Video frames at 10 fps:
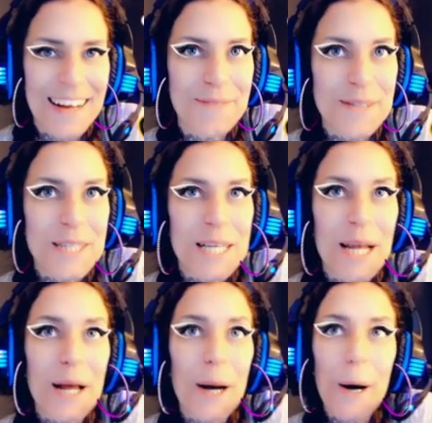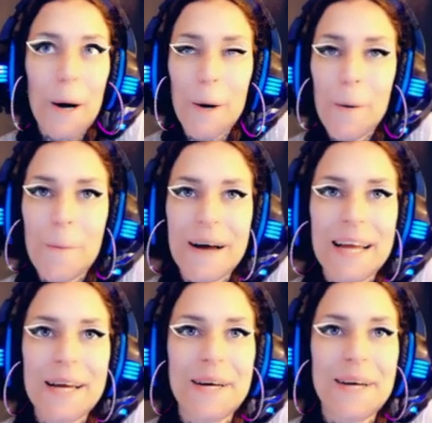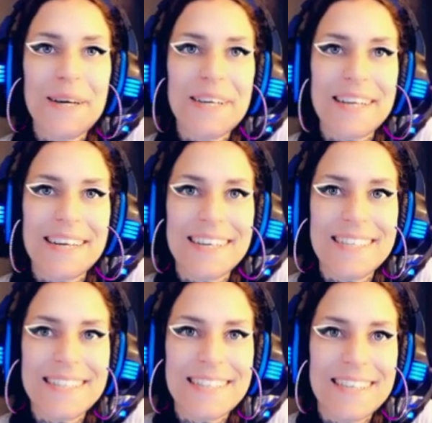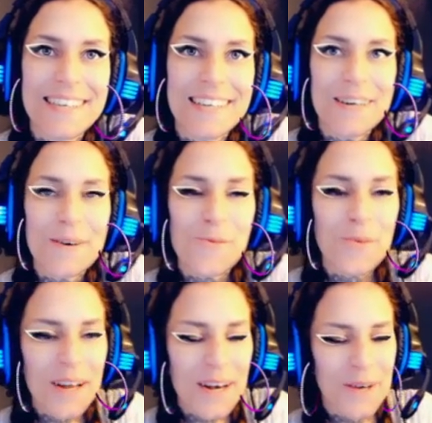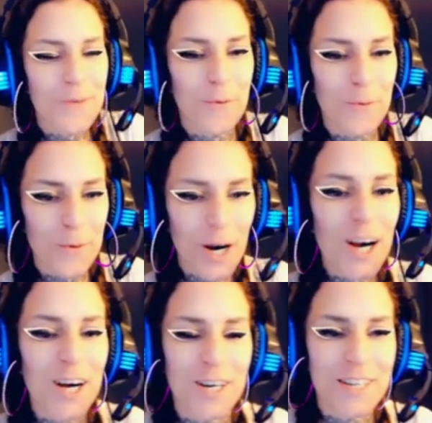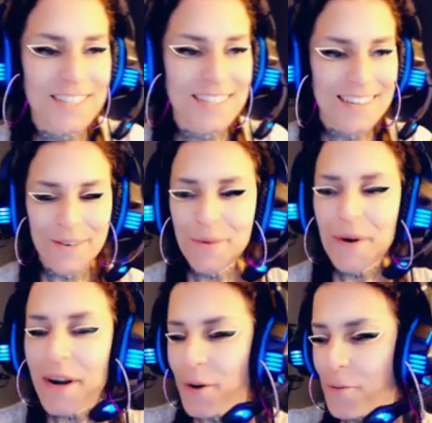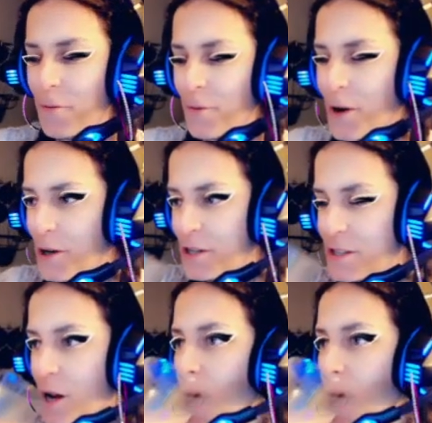I'm just like, oh my goodness. What a world. What a world.